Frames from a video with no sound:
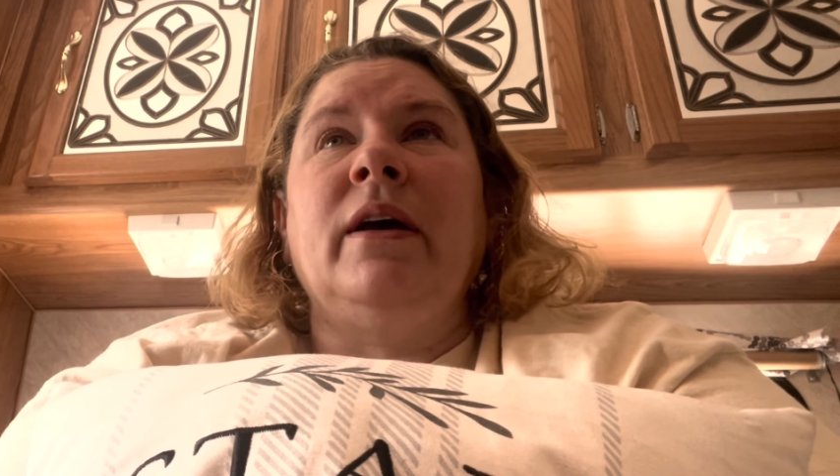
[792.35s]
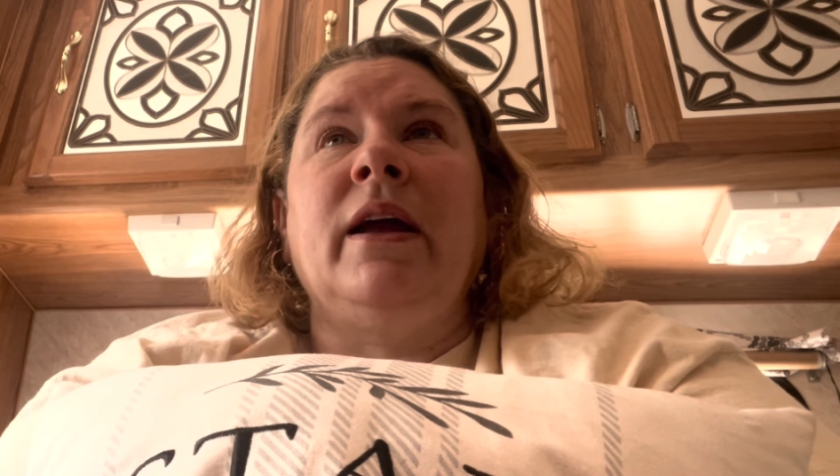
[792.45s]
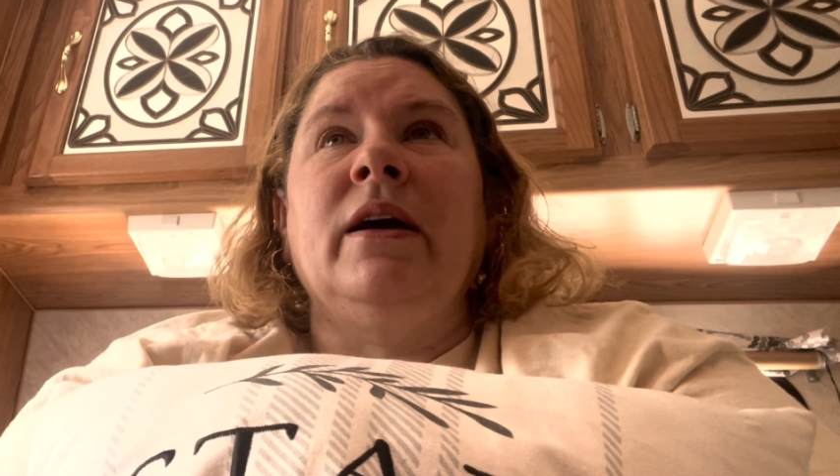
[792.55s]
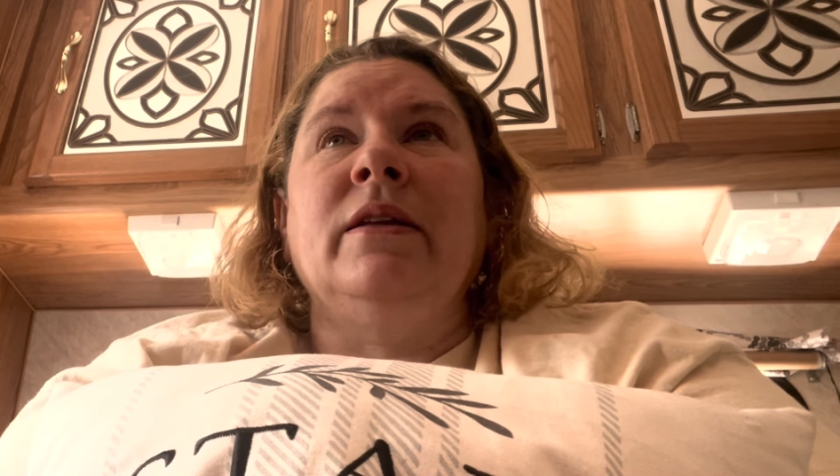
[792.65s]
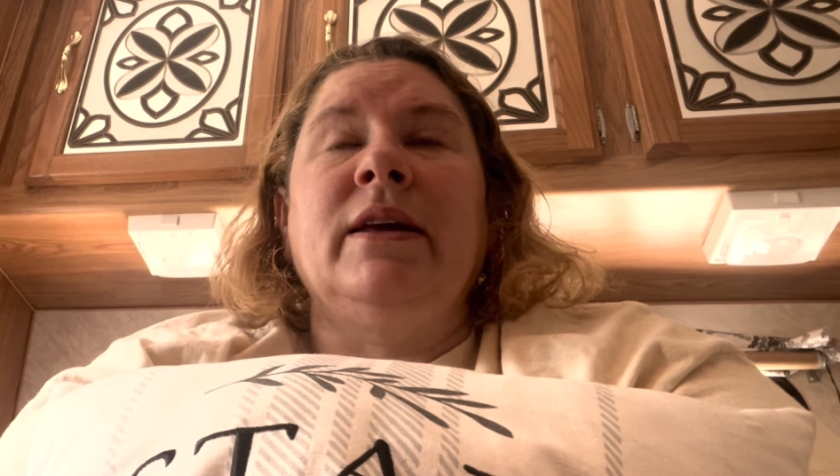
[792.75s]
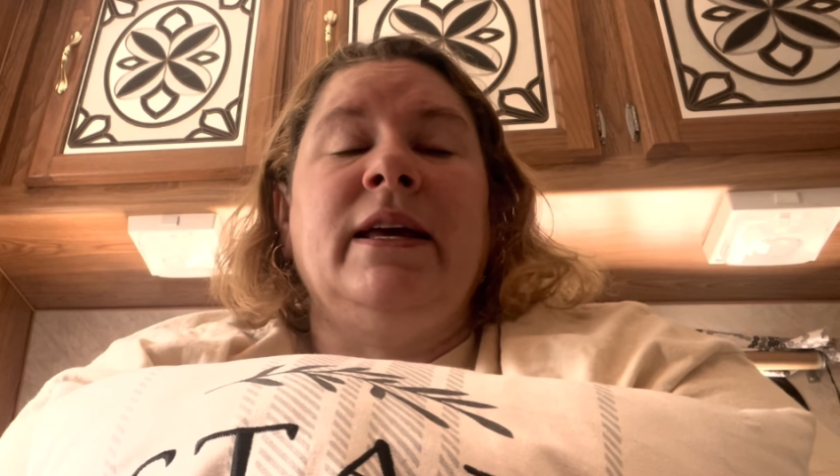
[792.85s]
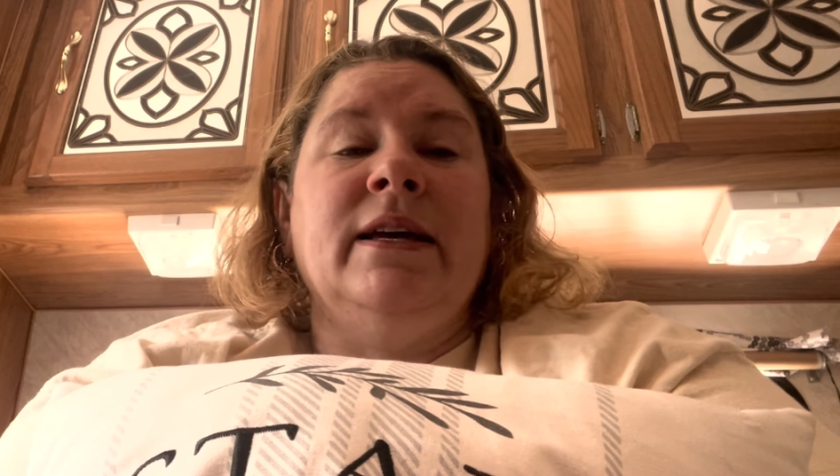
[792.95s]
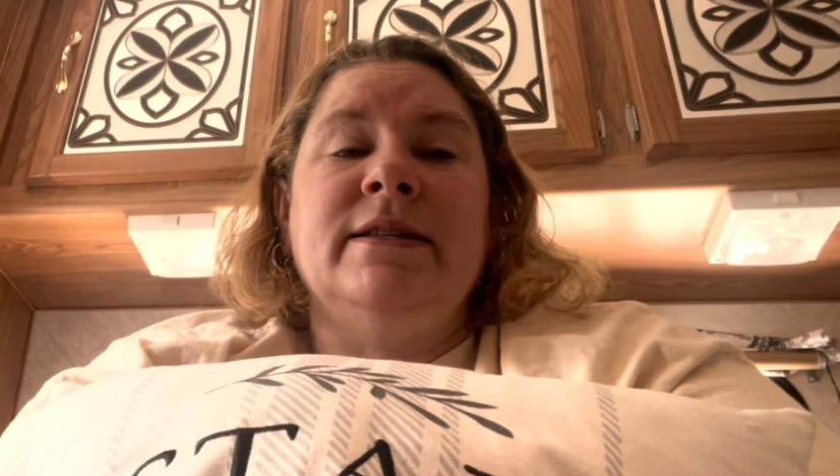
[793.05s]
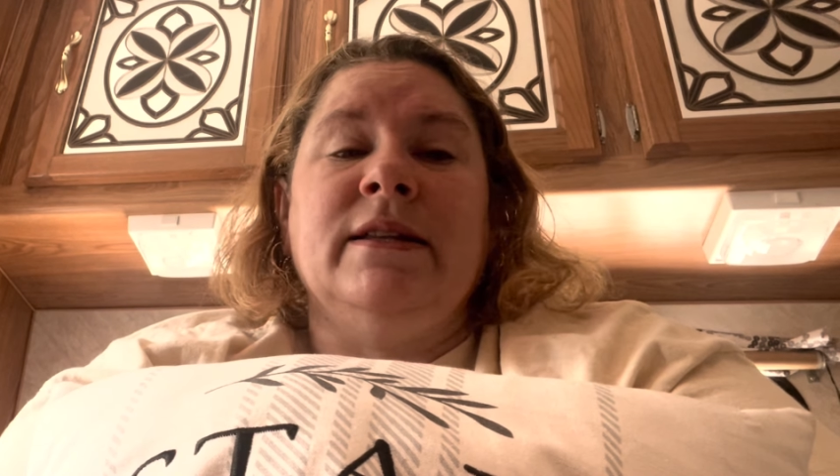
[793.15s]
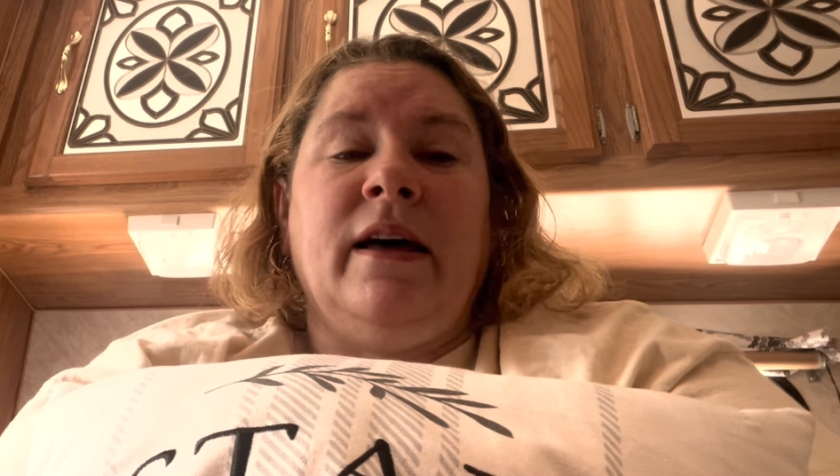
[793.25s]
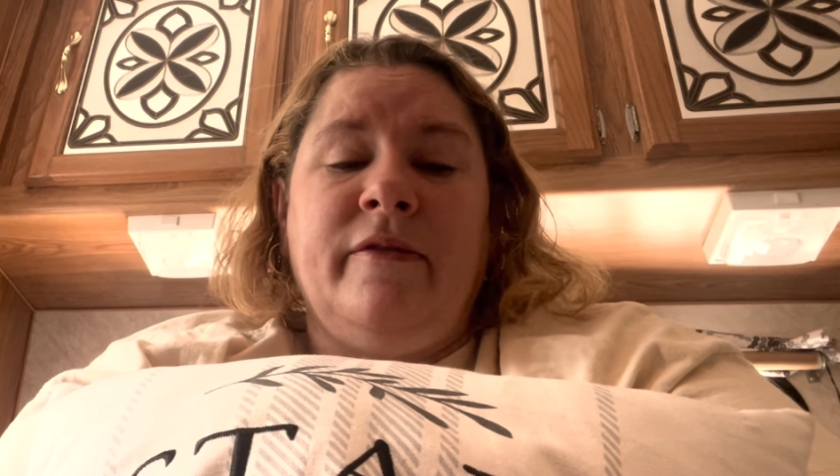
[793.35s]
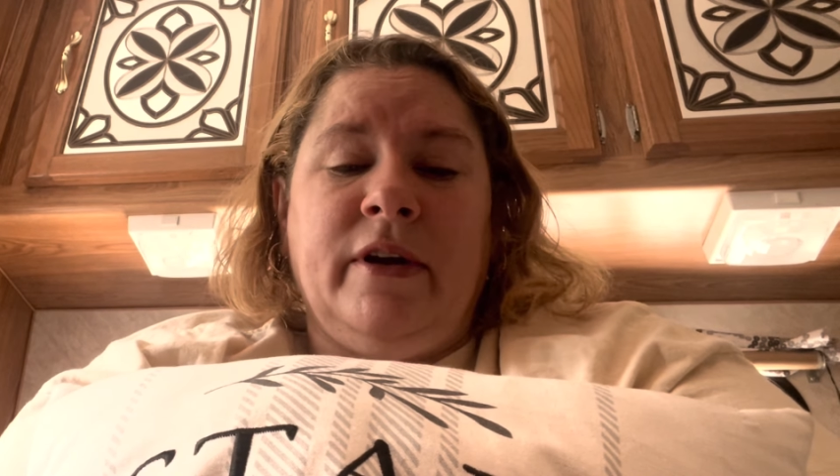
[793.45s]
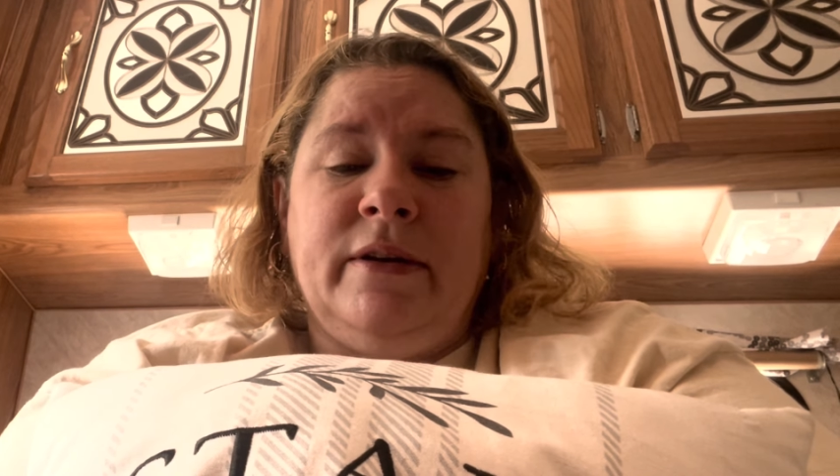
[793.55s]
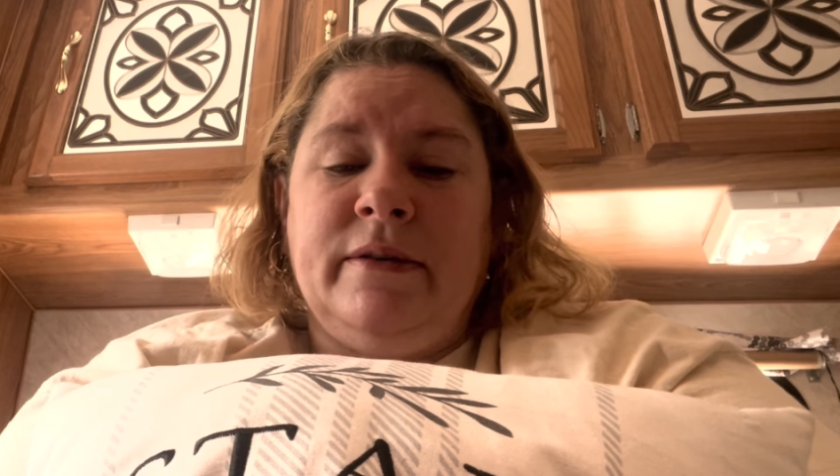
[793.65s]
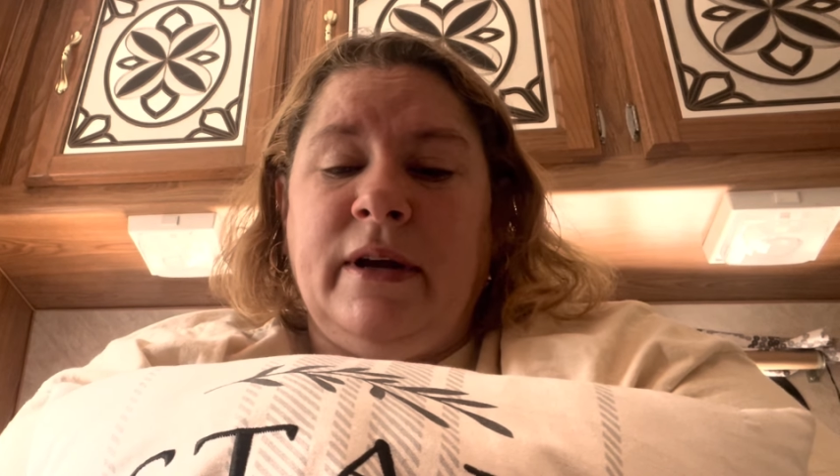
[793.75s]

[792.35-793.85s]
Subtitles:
And the kids love it.